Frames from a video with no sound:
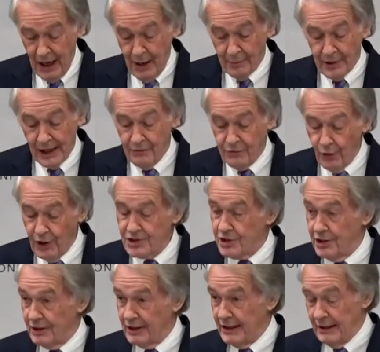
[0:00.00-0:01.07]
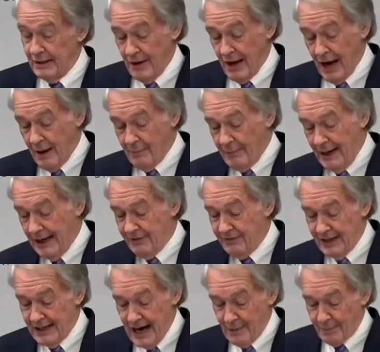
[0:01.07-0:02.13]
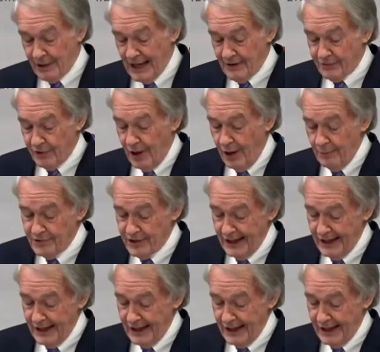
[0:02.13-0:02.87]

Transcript: But unfortunately, many VR platforms